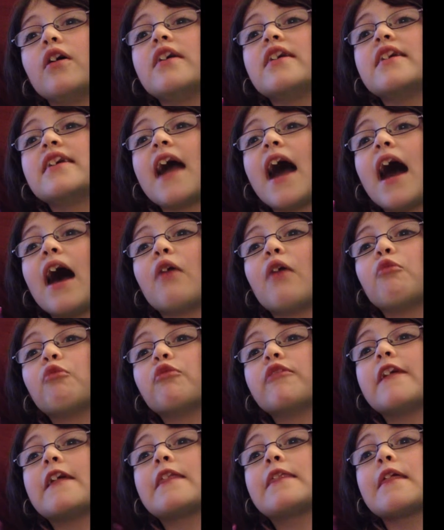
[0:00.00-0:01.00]
Yeah,
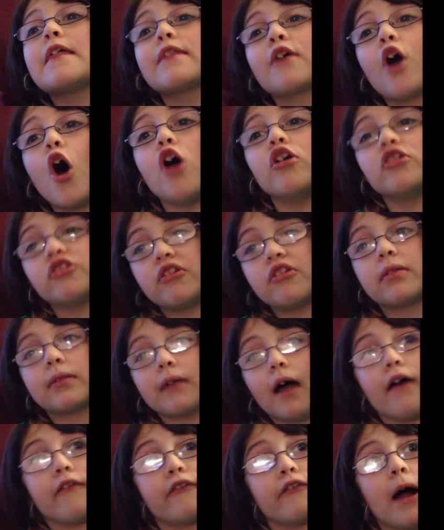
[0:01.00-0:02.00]
this is college
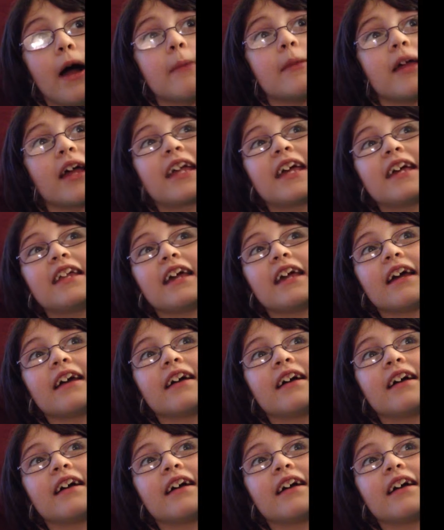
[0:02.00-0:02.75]
stuff. I'm not kidding.